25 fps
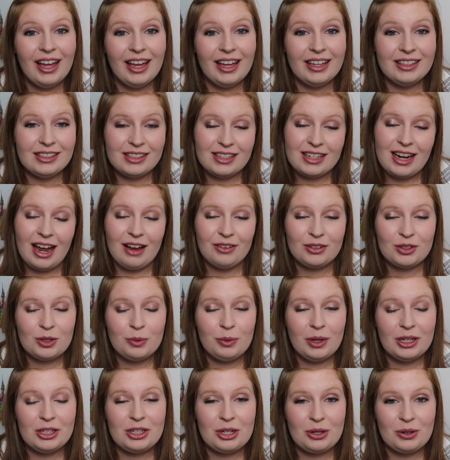And after
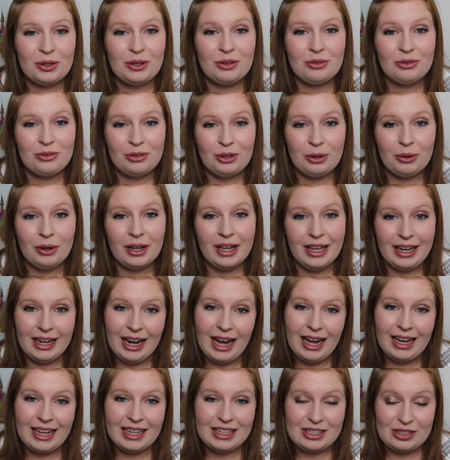a bit of to and fro
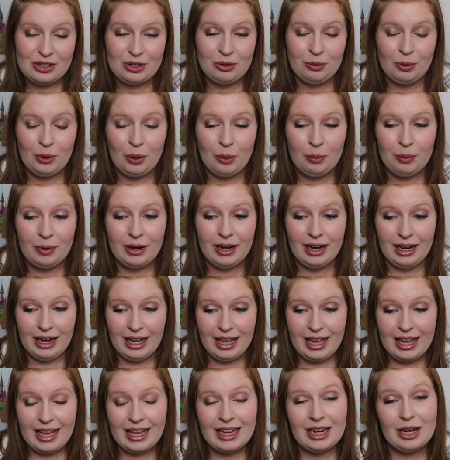in, I ended up opening
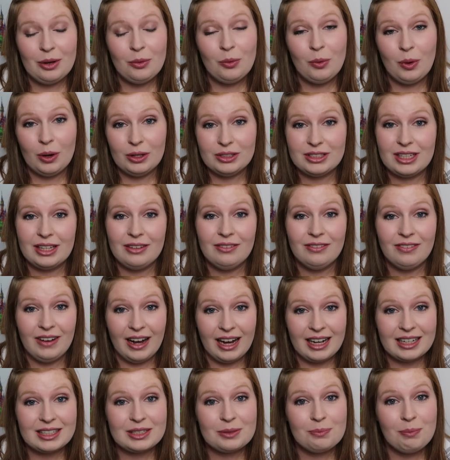it and it was in
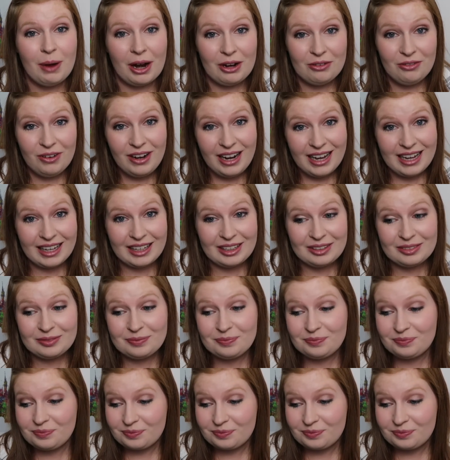fact my ring.